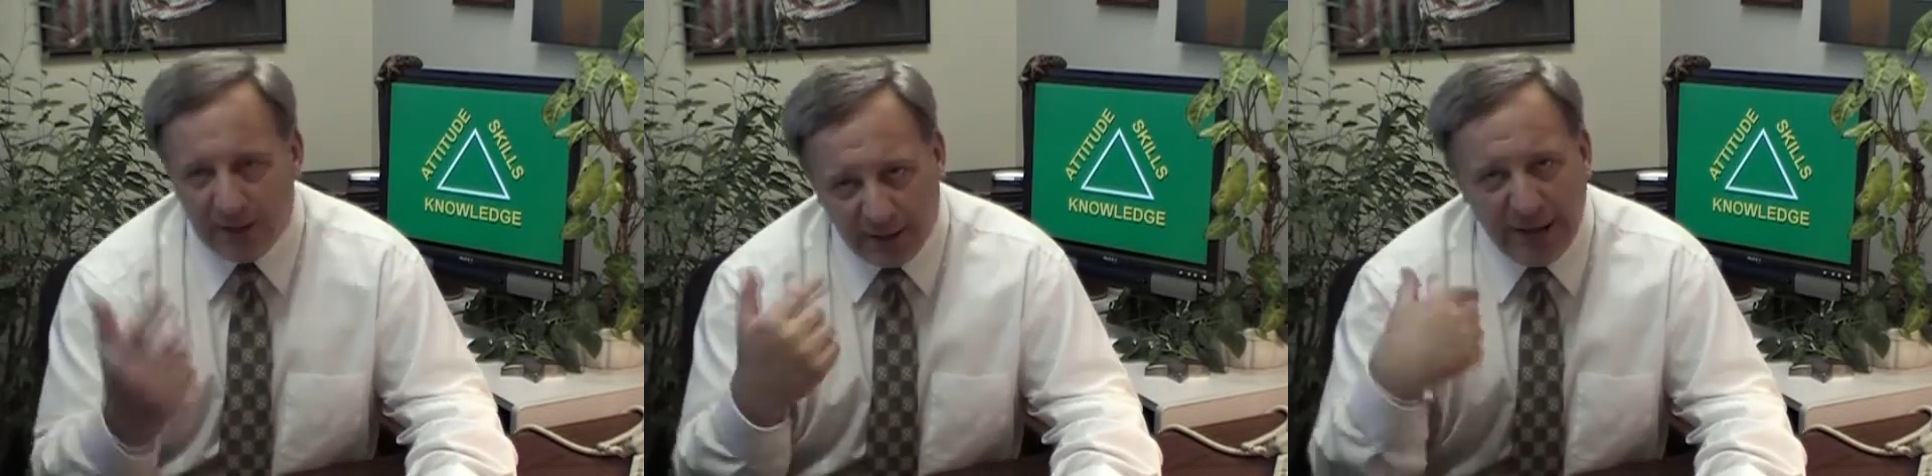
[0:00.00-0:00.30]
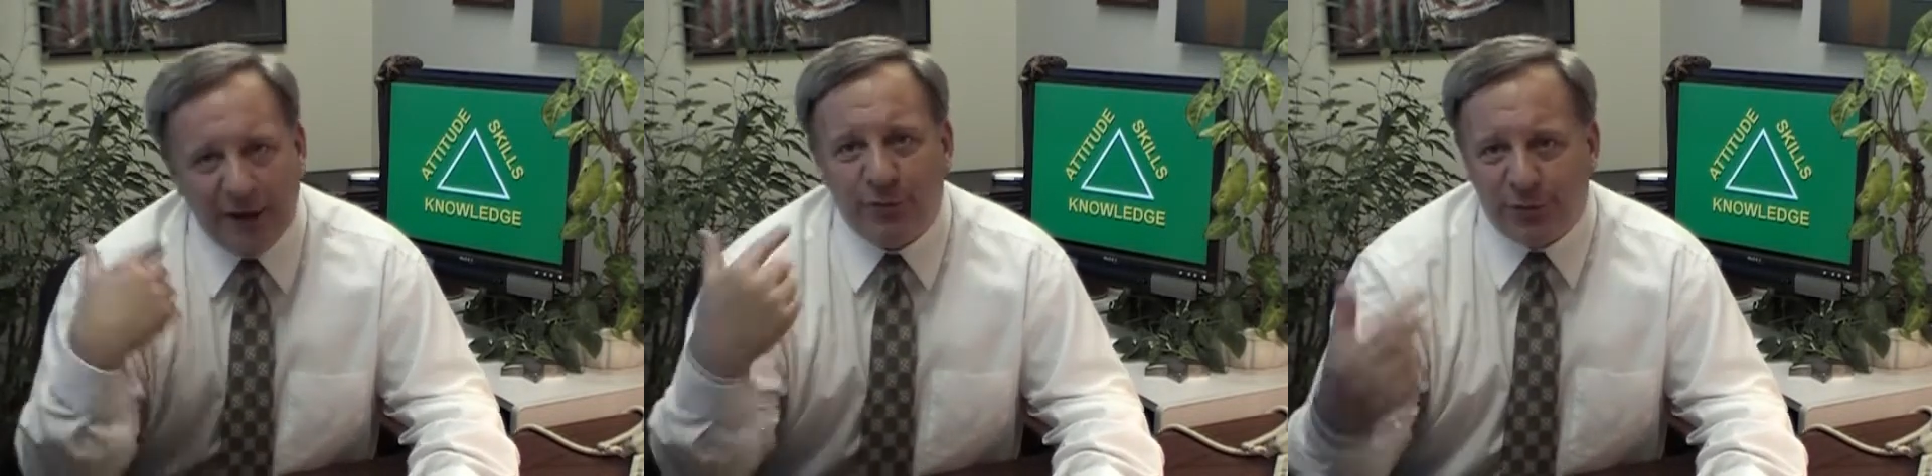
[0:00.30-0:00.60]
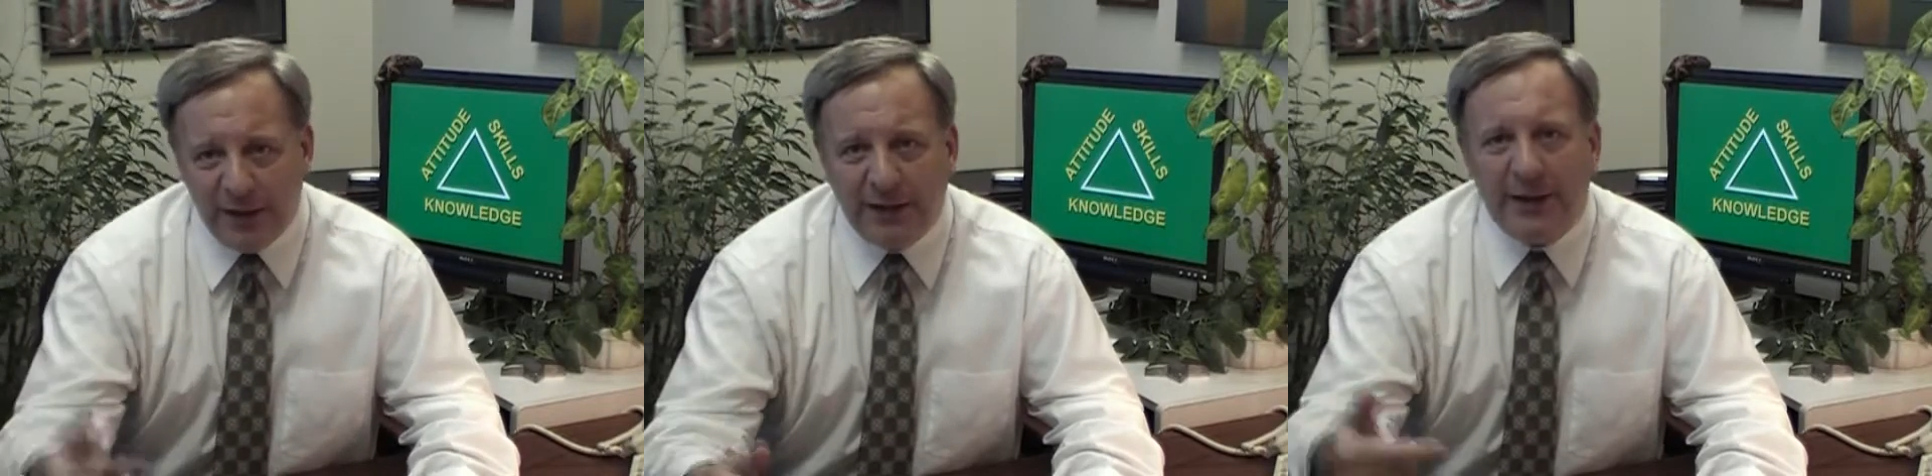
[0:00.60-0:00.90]
Again,
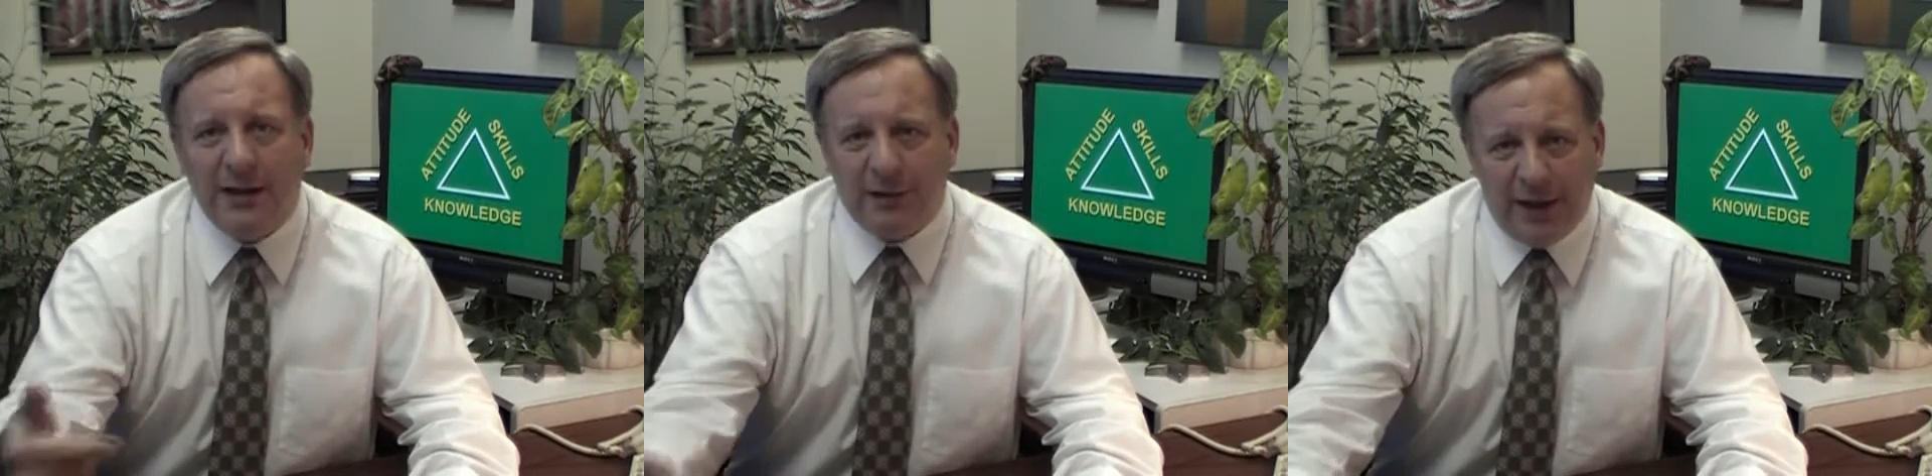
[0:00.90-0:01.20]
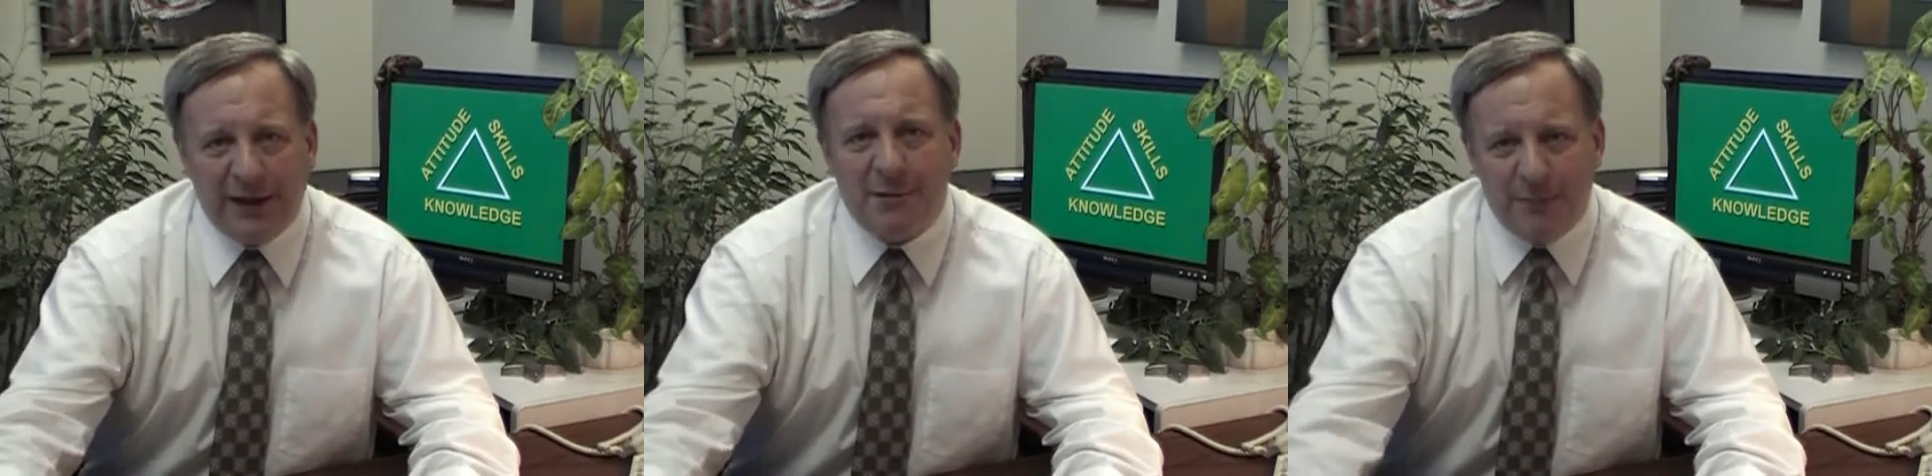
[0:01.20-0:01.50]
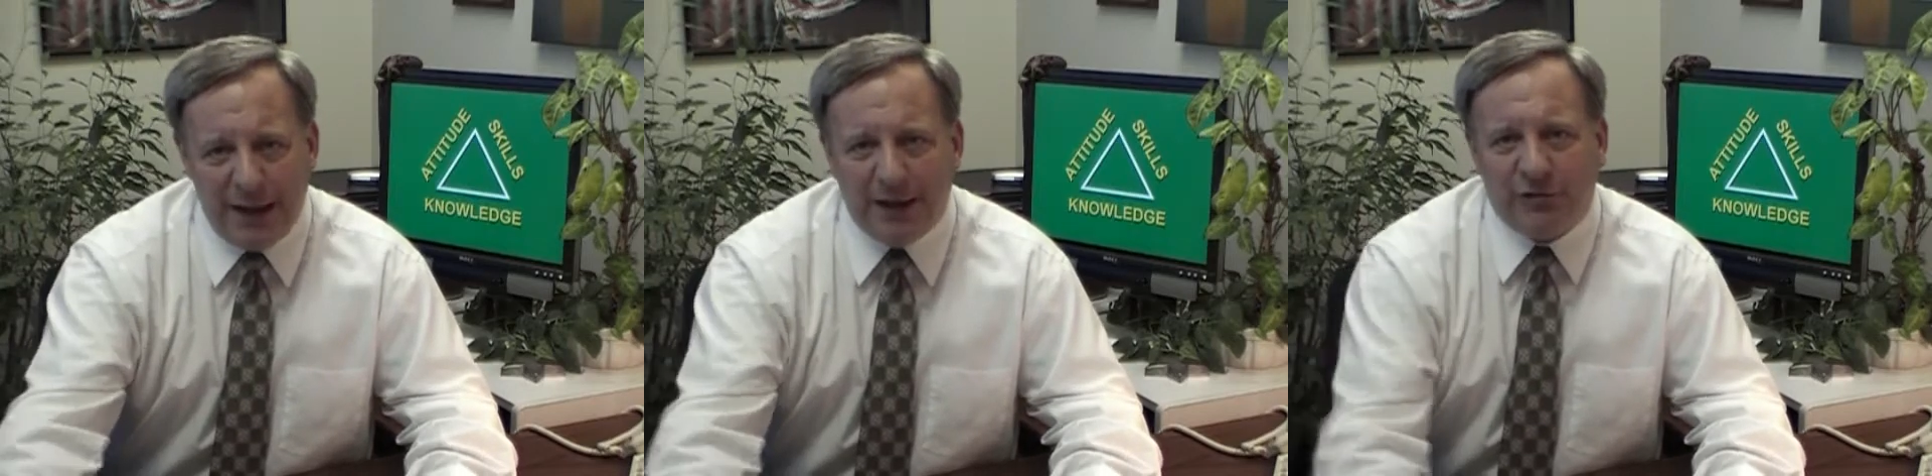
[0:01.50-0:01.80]
thinking like a
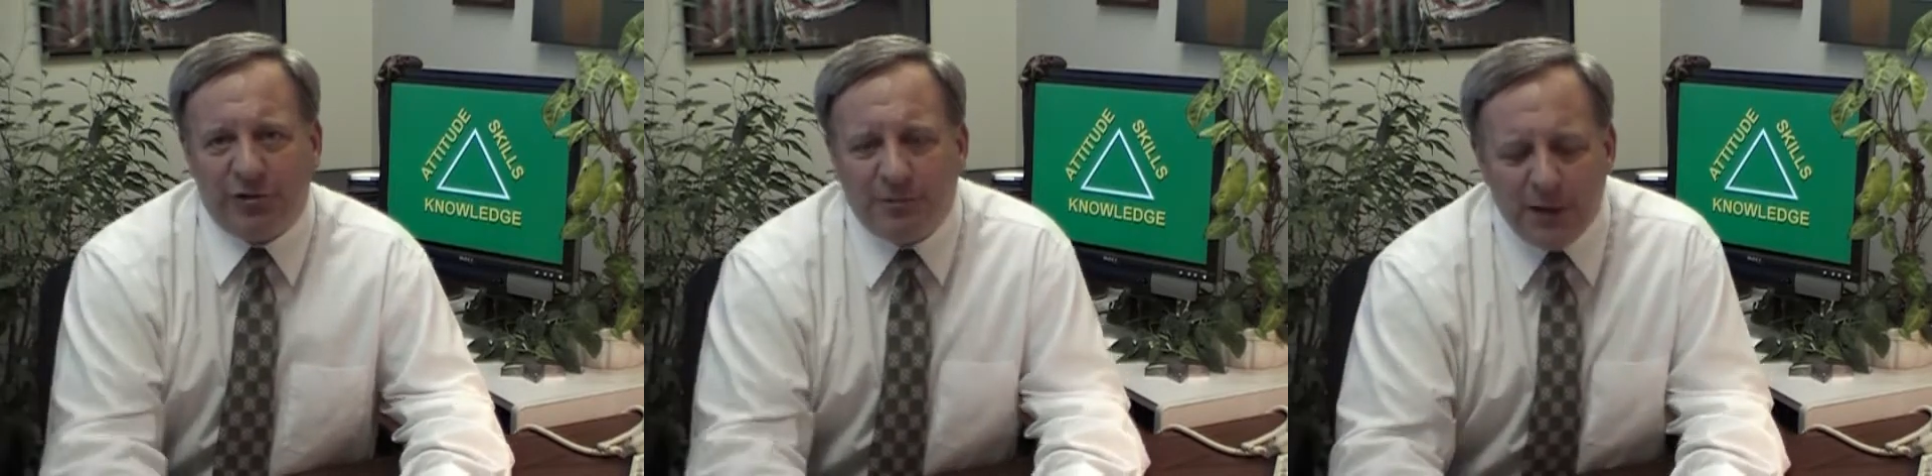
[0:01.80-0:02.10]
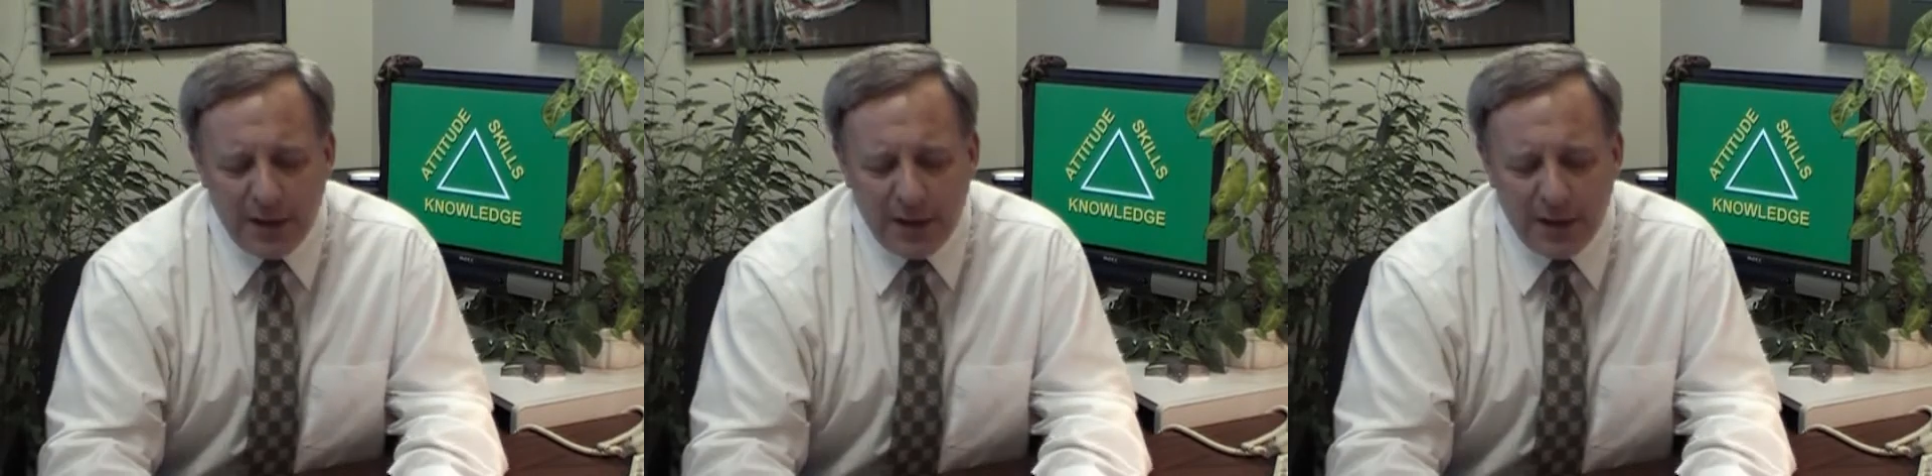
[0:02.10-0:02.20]
manager.